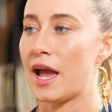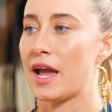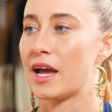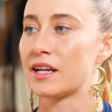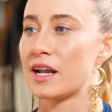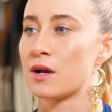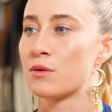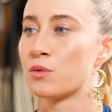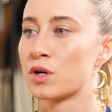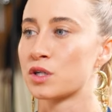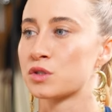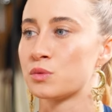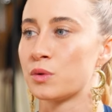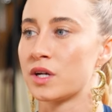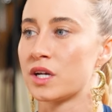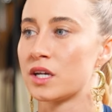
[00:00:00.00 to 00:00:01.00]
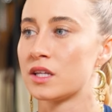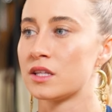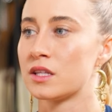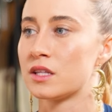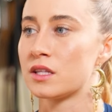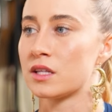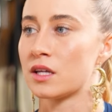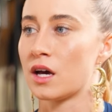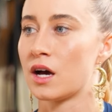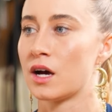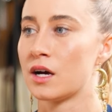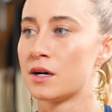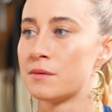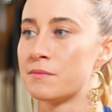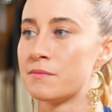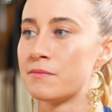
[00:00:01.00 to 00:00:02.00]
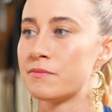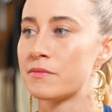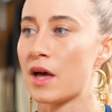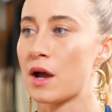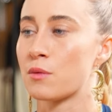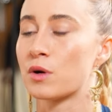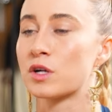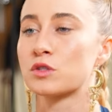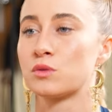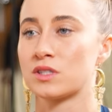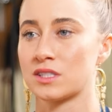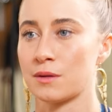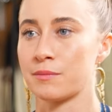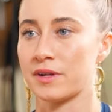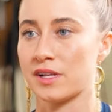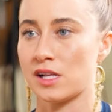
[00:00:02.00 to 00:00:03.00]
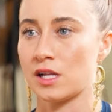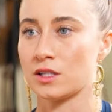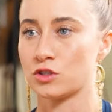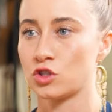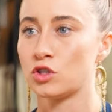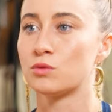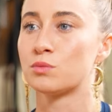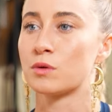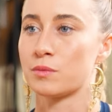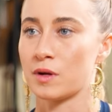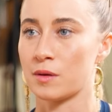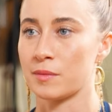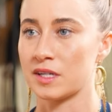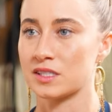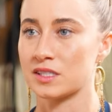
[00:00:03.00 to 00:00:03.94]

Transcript: And I worked with, um, I worked with somebody to prepare